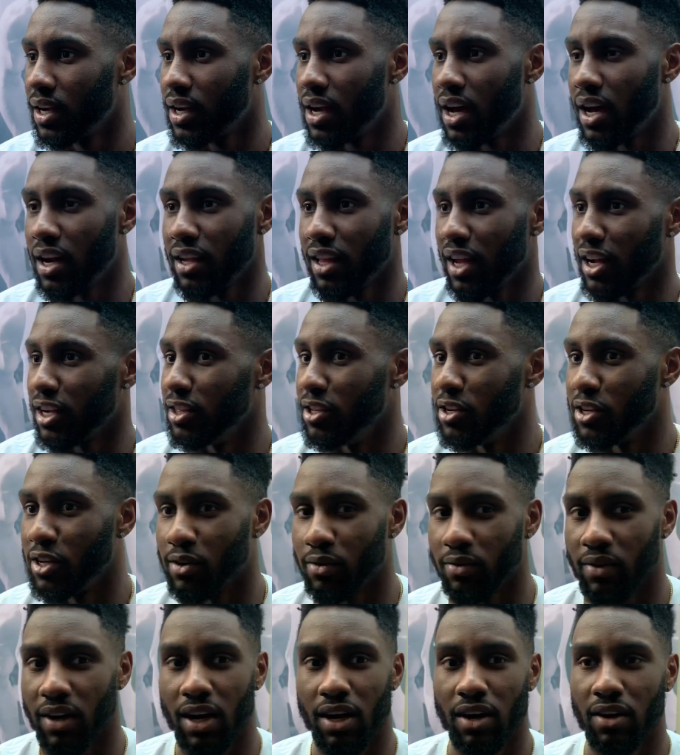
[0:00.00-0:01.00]
kind of like
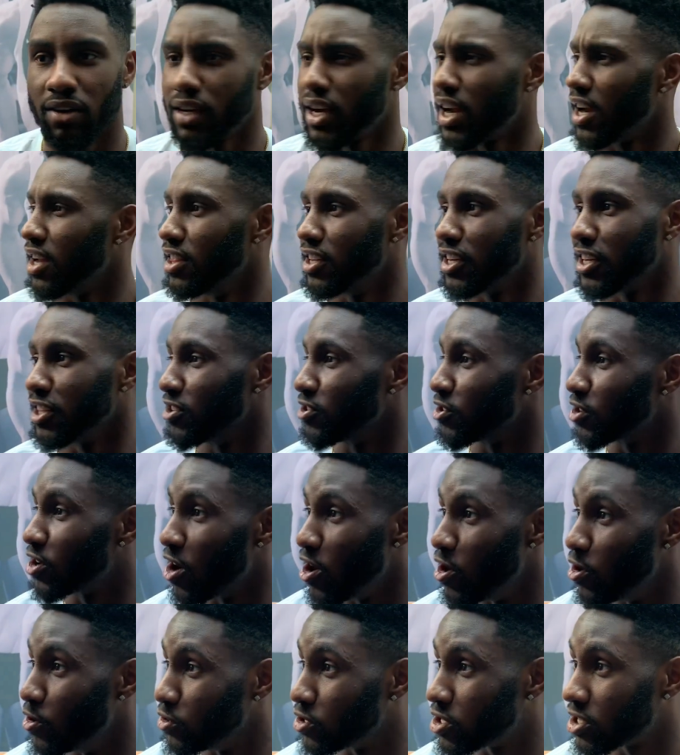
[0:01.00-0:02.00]
look around, kind of look at their
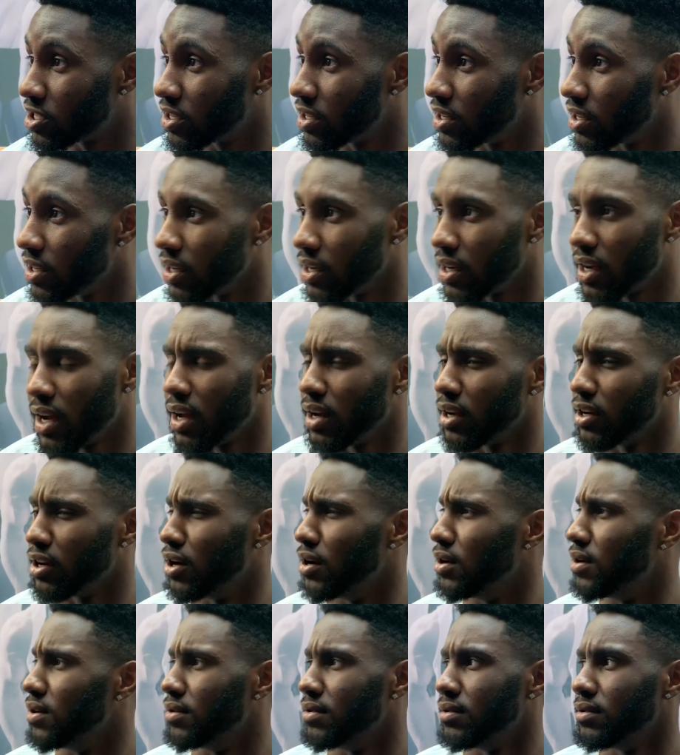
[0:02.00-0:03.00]
coach, and kind of
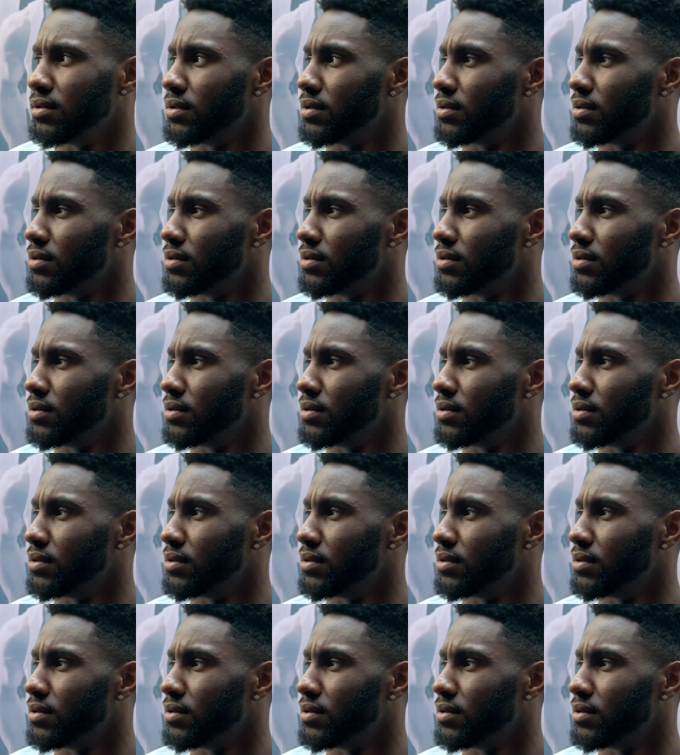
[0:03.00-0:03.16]
go,